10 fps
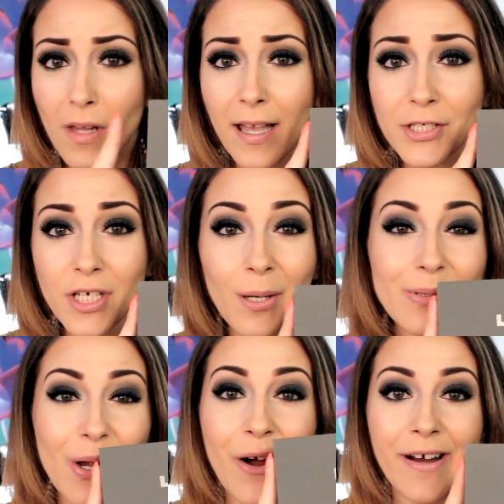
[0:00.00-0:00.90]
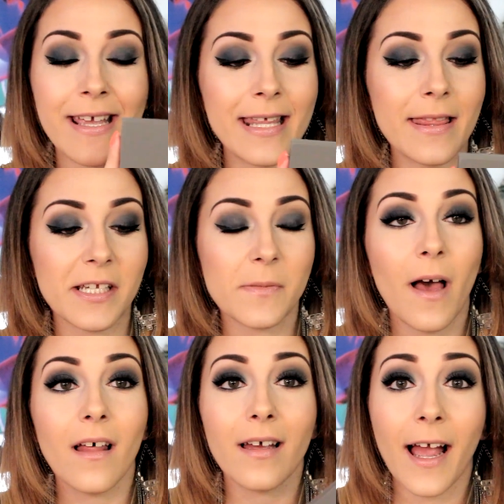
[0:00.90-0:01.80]
eyeshadows are in this
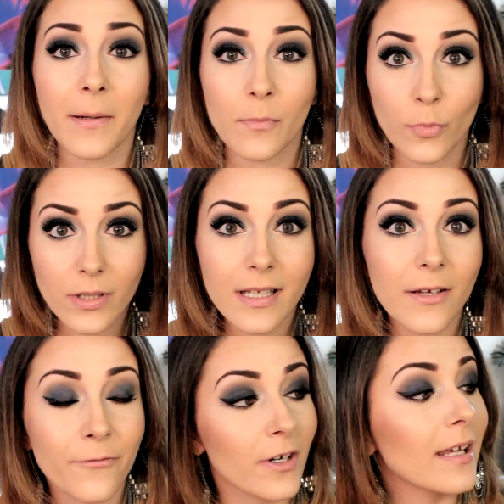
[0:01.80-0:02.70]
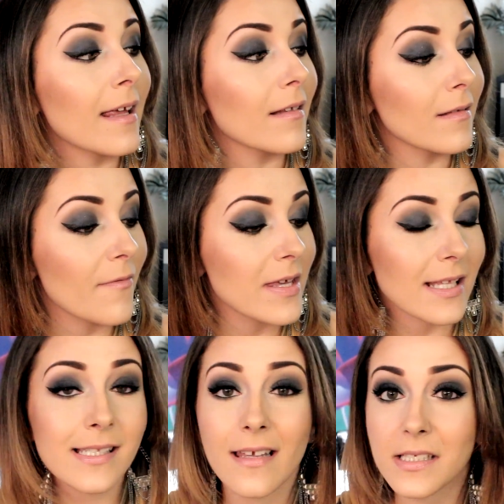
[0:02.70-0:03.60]
palette. I'm really freaking
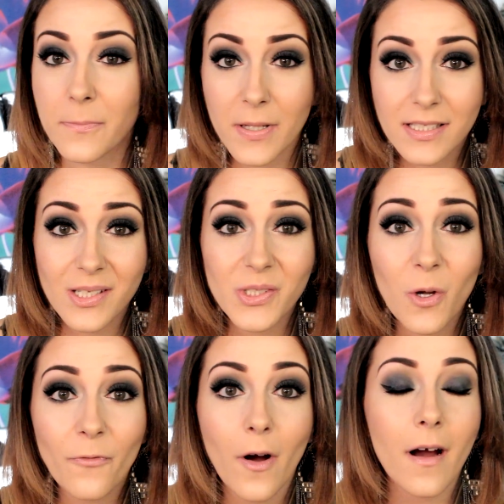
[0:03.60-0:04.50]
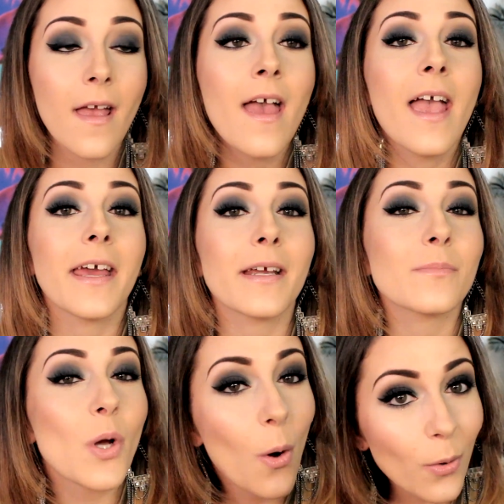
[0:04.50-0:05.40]
loving this thing to pieces so far, and
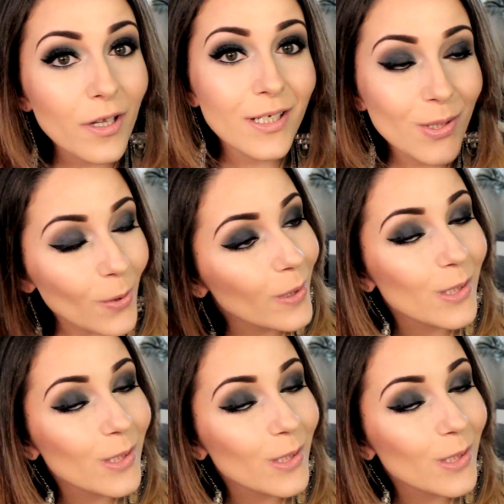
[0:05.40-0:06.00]
I'm totally